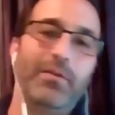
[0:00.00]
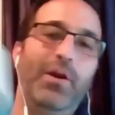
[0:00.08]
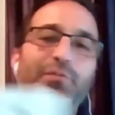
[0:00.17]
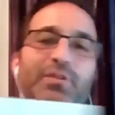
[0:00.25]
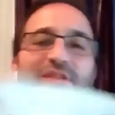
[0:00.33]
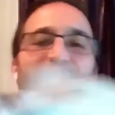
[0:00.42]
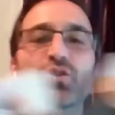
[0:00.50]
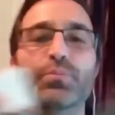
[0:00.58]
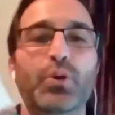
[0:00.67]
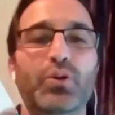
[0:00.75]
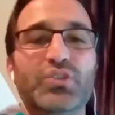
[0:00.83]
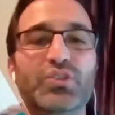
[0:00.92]
I've written two
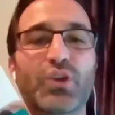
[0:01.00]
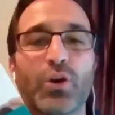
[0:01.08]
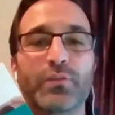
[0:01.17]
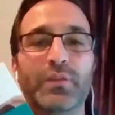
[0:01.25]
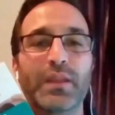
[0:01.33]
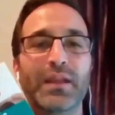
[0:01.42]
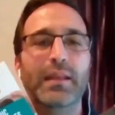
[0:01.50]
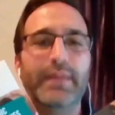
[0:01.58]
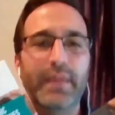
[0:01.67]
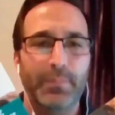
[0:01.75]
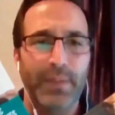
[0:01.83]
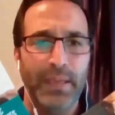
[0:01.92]
books on
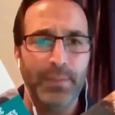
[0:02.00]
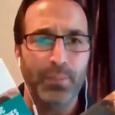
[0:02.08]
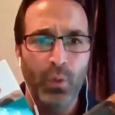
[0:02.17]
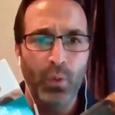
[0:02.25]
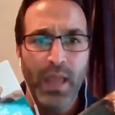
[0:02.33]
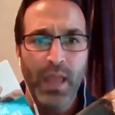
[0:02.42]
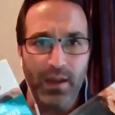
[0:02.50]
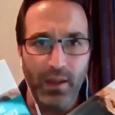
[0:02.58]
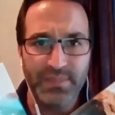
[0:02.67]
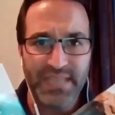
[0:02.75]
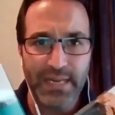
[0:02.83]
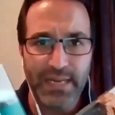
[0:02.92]
clicking people, and
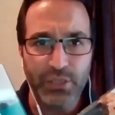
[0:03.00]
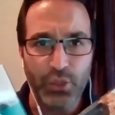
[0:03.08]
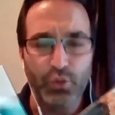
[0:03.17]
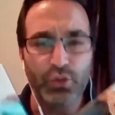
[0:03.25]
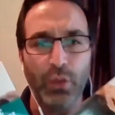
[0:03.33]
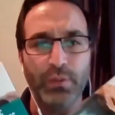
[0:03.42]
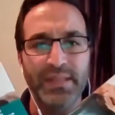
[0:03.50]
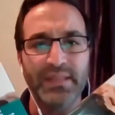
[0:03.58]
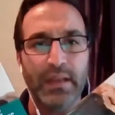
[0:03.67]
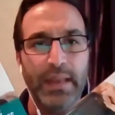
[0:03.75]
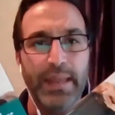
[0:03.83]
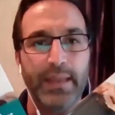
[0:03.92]
I'm telling you, you don't need the
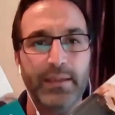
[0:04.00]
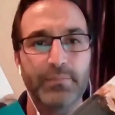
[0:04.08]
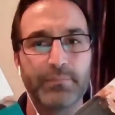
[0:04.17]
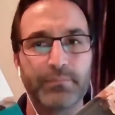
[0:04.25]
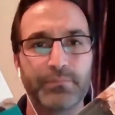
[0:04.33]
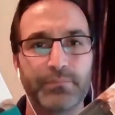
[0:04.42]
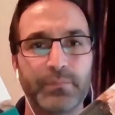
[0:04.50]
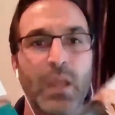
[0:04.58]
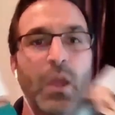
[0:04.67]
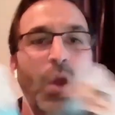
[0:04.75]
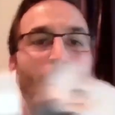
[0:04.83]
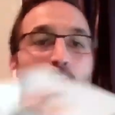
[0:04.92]
click.
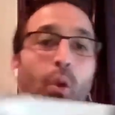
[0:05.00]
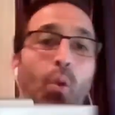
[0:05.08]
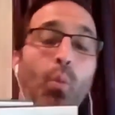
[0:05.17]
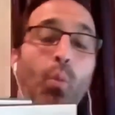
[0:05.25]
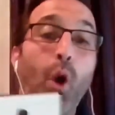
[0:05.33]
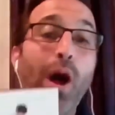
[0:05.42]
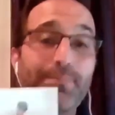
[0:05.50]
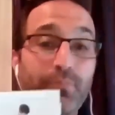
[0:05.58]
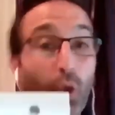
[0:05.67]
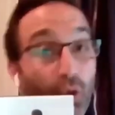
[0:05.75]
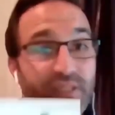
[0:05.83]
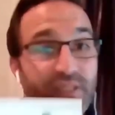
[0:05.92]
What I'm
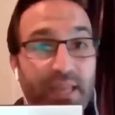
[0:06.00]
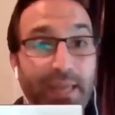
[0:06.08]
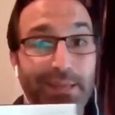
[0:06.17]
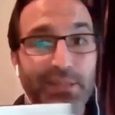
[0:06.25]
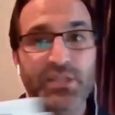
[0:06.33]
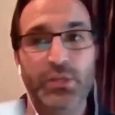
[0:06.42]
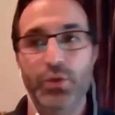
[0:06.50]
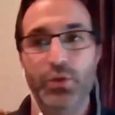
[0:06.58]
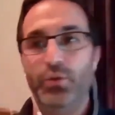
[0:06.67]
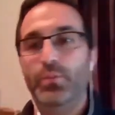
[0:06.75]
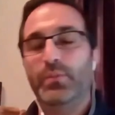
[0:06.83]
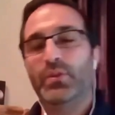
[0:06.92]
not saying to
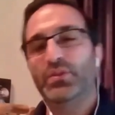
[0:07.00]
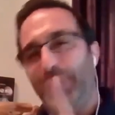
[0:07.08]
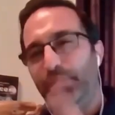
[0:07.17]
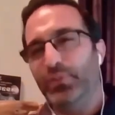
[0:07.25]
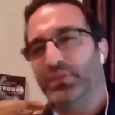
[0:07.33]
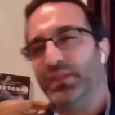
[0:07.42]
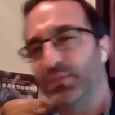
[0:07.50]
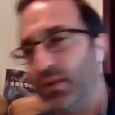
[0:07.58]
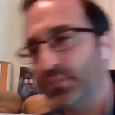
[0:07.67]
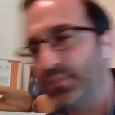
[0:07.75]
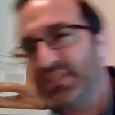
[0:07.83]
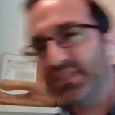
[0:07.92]
you, because people
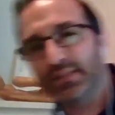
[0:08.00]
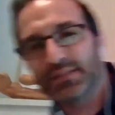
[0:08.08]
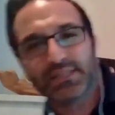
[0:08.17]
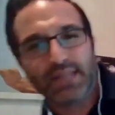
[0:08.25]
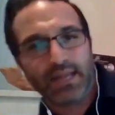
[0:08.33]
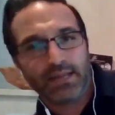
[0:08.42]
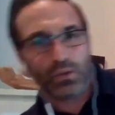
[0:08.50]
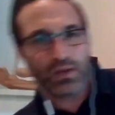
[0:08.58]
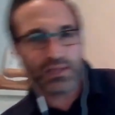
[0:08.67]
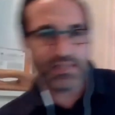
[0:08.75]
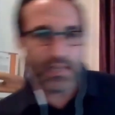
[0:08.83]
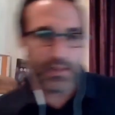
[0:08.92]
sometimes misunderstand when
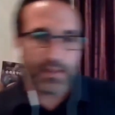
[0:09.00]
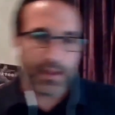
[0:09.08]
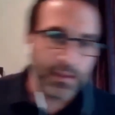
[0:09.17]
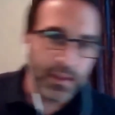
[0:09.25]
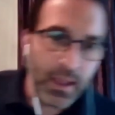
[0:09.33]
I say that.